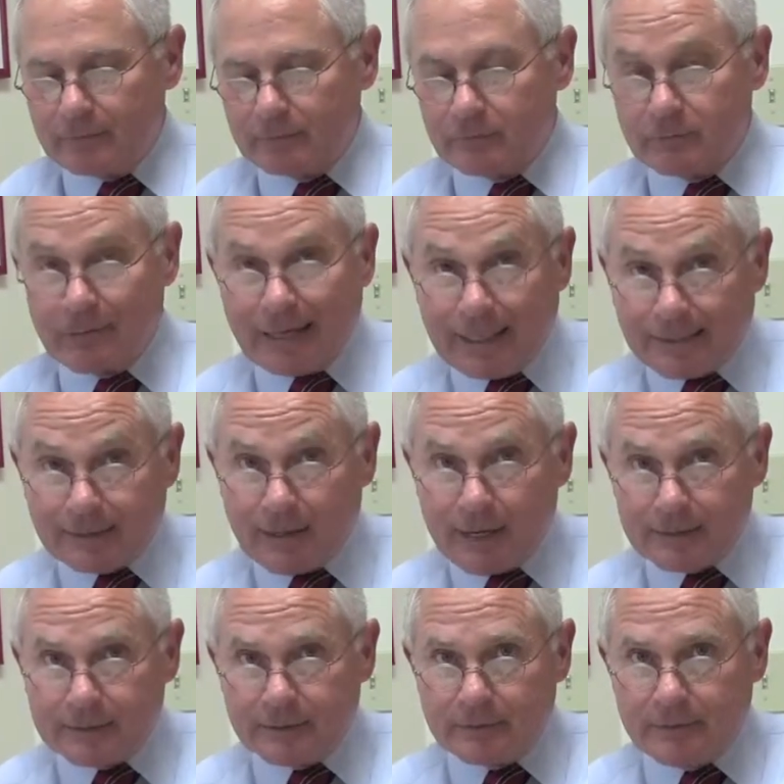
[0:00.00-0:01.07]

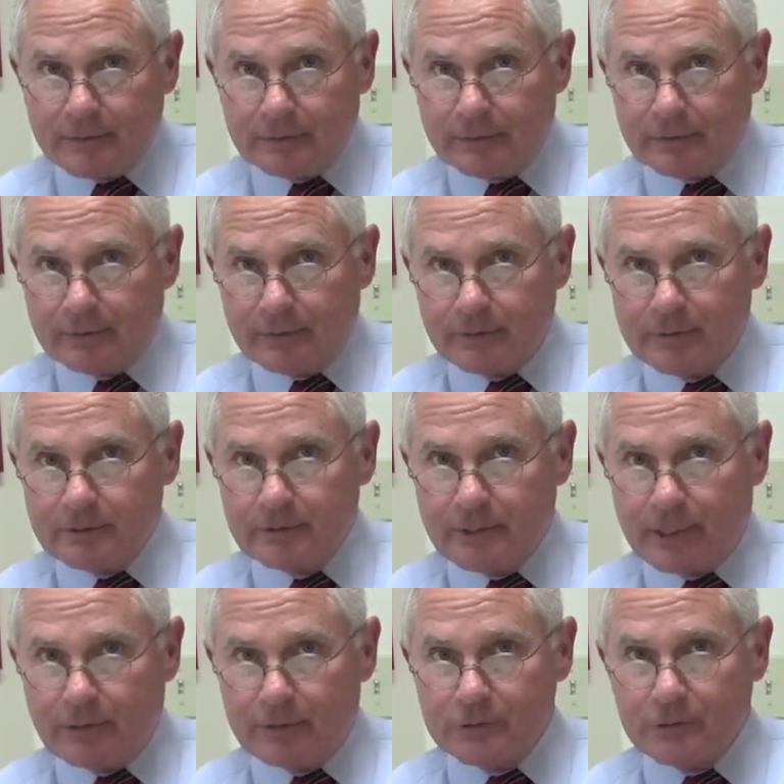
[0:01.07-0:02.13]
recognizing that there is a
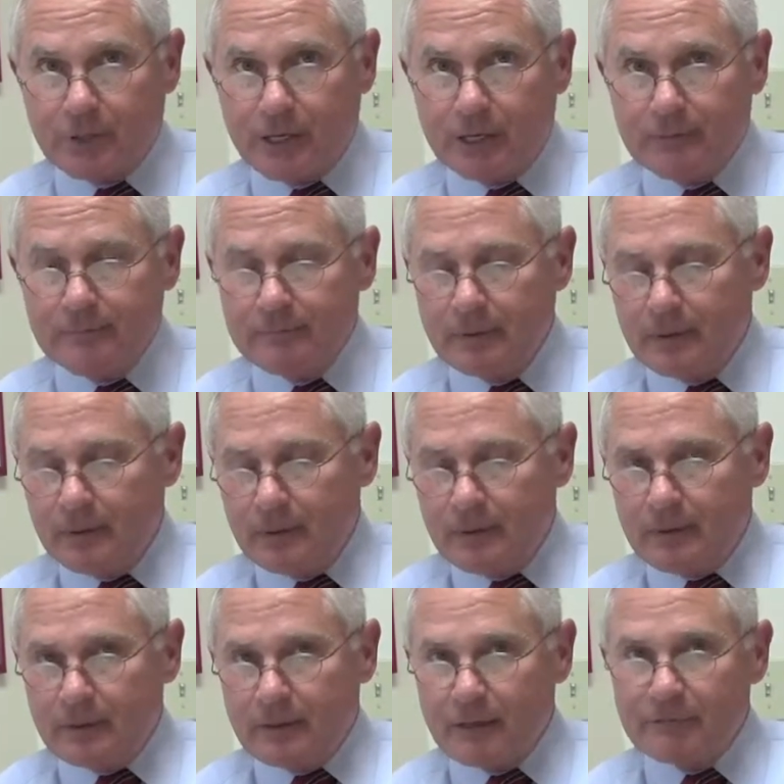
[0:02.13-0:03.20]
narrow jaw
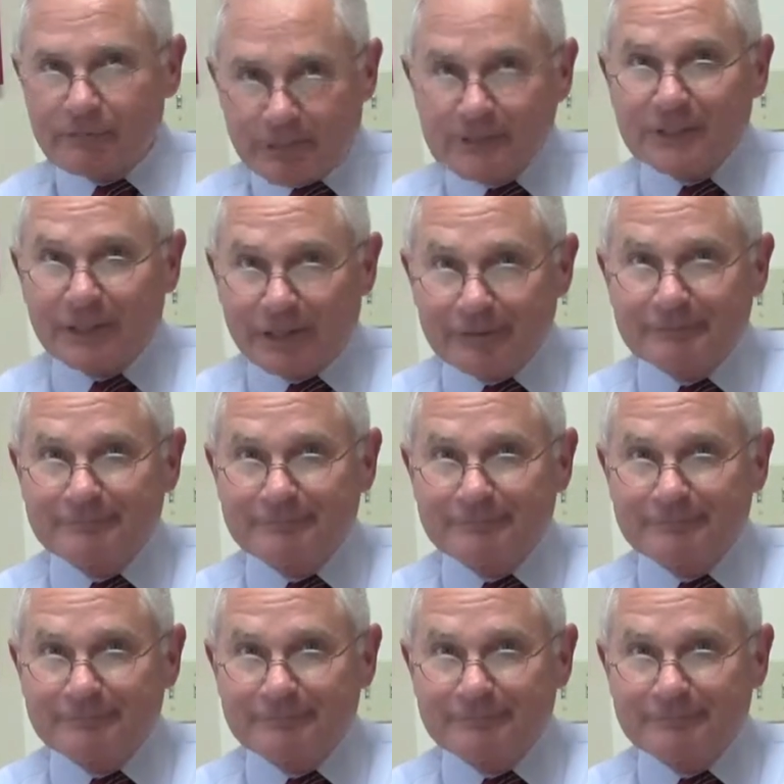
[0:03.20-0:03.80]
and fixing it.